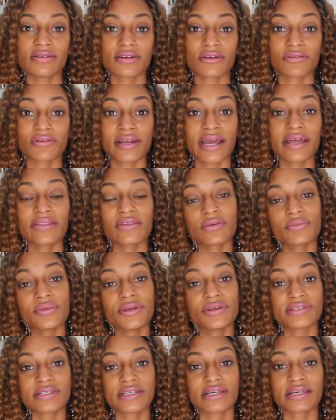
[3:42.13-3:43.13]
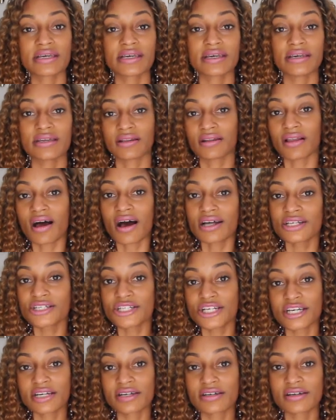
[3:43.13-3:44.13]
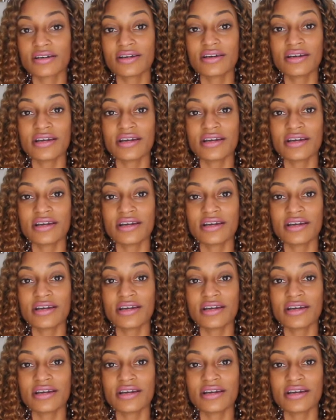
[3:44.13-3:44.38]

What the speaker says: create their music in Logic